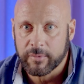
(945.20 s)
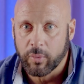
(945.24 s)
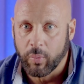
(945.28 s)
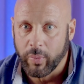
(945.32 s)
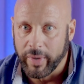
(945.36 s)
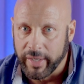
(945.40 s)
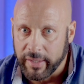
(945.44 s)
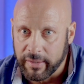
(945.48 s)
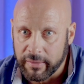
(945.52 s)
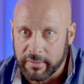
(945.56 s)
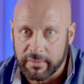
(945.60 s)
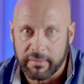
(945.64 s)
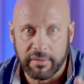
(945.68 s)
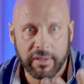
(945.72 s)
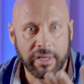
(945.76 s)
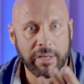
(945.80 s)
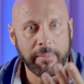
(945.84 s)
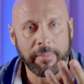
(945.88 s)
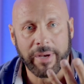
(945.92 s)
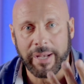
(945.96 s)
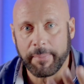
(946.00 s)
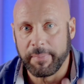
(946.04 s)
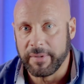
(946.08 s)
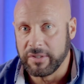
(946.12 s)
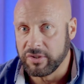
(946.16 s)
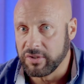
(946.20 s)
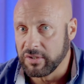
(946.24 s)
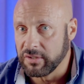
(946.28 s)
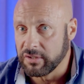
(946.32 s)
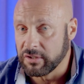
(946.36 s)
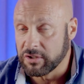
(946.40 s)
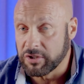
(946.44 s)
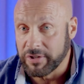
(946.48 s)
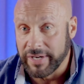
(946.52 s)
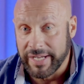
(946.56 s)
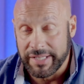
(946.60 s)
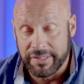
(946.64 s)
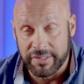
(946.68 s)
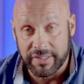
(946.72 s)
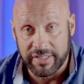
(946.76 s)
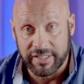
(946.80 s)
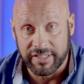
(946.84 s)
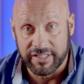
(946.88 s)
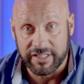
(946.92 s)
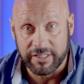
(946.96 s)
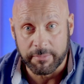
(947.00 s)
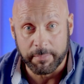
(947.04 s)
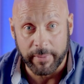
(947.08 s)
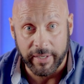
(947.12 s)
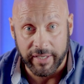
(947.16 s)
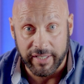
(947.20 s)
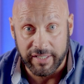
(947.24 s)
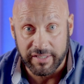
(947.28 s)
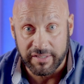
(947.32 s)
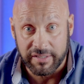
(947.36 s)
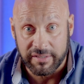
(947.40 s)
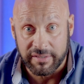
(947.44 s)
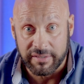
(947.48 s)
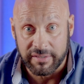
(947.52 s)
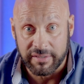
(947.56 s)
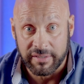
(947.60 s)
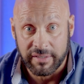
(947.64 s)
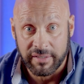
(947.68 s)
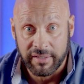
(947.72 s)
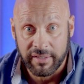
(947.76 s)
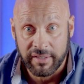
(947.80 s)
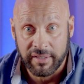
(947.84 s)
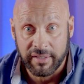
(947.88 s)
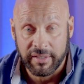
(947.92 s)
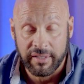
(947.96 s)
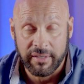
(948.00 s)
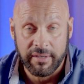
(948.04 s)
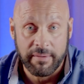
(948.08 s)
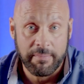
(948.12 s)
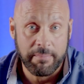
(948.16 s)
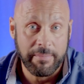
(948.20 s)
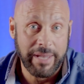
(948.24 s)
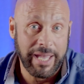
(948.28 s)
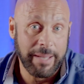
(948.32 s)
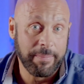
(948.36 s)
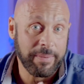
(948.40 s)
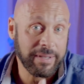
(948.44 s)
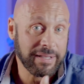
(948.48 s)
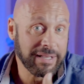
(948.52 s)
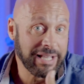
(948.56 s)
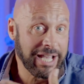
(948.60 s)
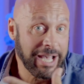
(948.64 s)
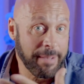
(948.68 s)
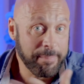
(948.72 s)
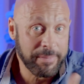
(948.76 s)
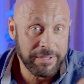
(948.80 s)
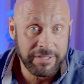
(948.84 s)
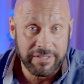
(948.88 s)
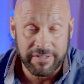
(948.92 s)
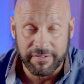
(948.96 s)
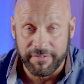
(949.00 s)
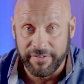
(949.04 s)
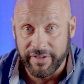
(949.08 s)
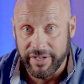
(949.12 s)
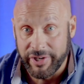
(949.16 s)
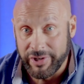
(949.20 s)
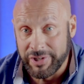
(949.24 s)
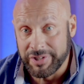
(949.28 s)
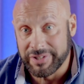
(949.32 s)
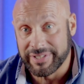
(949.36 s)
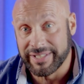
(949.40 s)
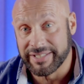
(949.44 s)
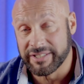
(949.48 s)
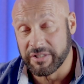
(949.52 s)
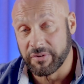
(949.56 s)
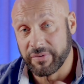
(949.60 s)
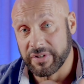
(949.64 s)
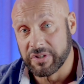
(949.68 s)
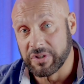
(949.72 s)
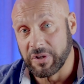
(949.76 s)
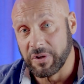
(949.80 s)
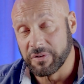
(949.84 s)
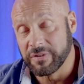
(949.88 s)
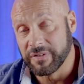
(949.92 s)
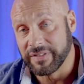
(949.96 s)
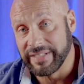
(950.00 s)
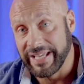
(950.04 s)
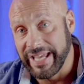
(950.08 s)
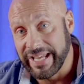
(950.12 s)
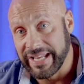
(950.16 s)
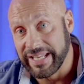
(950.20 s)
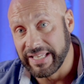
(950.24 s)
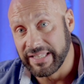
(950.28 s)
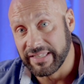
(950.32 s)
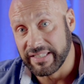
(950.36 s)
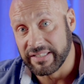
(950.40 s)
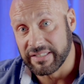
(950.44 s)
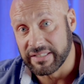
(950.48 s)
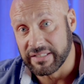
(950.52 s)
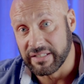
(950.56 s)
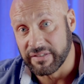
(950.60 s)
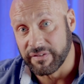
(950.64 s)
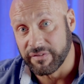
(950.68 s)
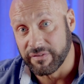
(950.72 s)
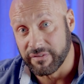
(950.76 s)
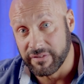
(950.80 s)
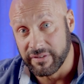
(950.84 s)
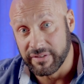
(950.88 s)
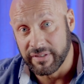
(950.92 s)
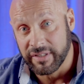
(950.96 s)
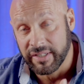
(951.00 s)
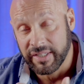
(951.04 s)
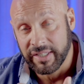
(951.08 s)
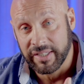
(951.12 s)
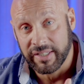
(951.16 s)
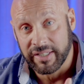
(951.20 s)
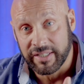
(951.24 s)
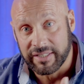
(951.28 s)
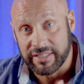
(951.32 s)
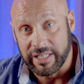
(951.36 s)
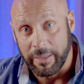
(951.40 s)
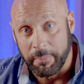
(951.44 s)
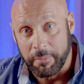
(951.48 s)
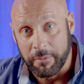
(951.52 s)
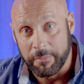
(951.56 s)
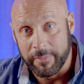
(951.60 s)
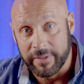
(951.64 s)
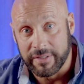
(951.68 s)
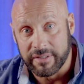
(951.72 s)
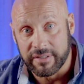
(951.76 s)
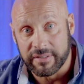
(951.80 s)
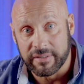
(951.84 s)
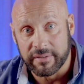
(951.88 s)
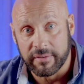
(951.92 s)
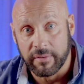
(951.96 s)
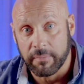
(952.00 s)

Well, it might be due to transient spikes, maybe lab interference as a result of taking these different supplements,